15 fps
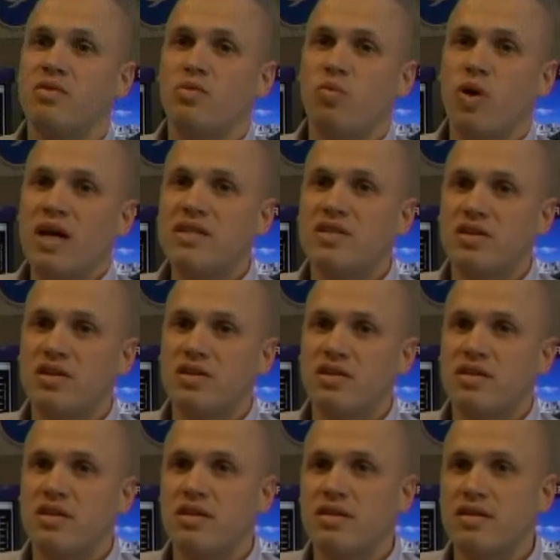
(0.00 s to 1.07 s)

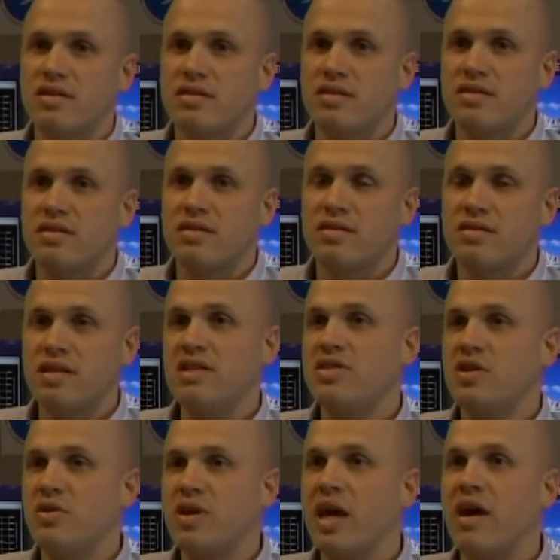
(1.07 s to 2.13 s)
western
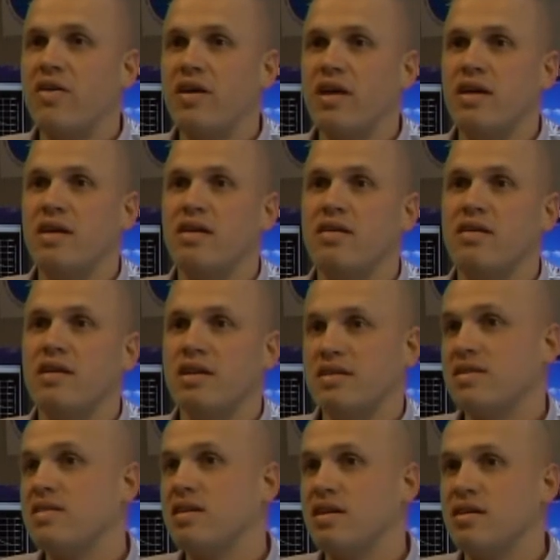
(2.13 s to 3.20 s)
Siskiyou County is
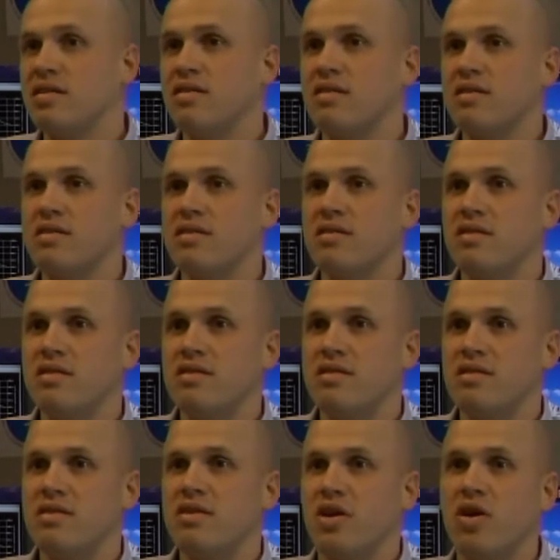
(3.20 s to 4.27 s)
still
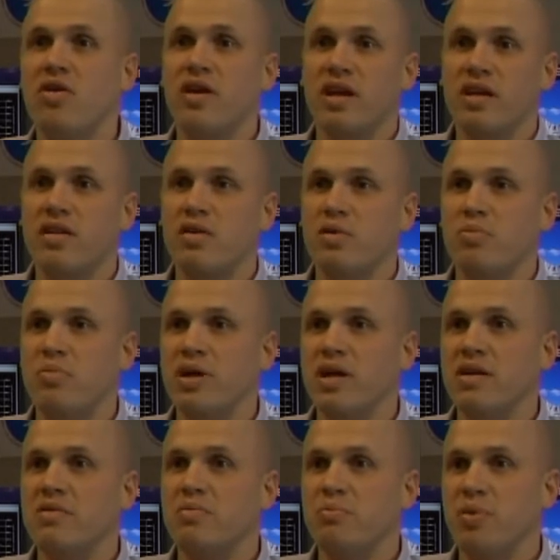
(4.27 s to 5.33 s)
hurting a little
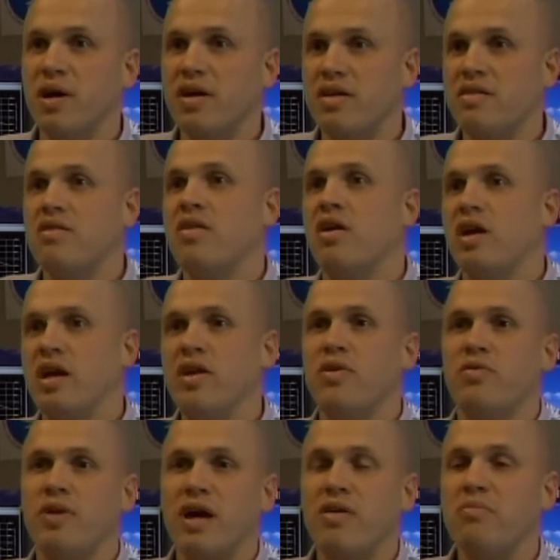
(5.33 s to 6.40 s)
bit, but in and
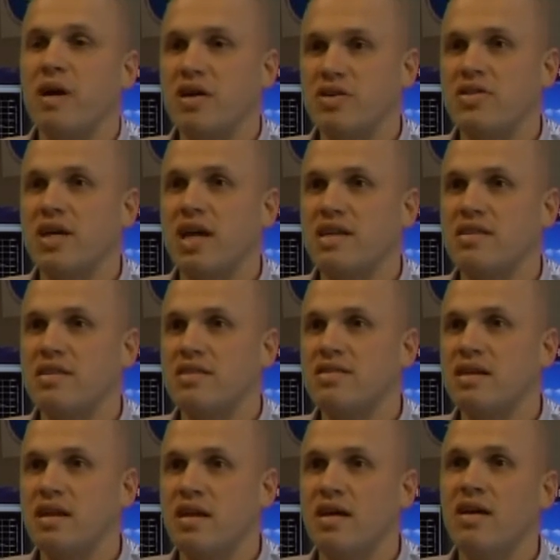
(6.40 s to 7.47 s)
around Mount Shasta
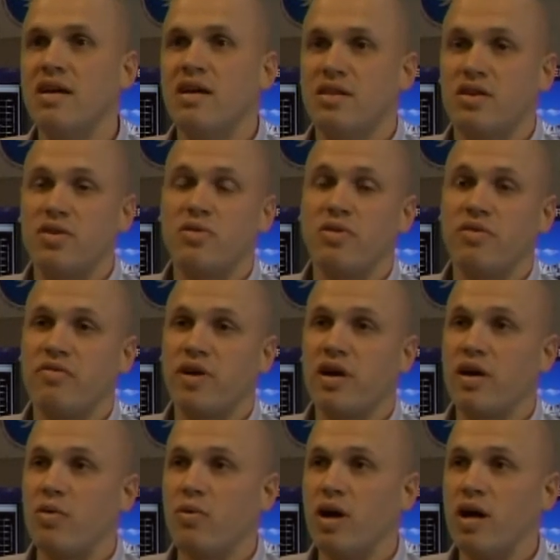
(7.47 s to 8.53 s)
City, they're doing
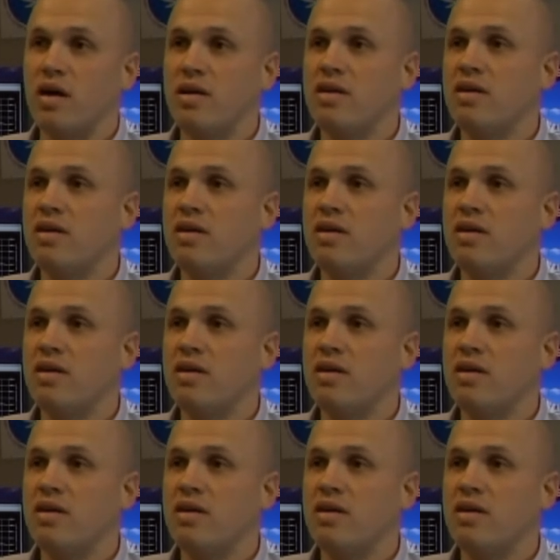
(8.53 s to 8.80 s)
very well.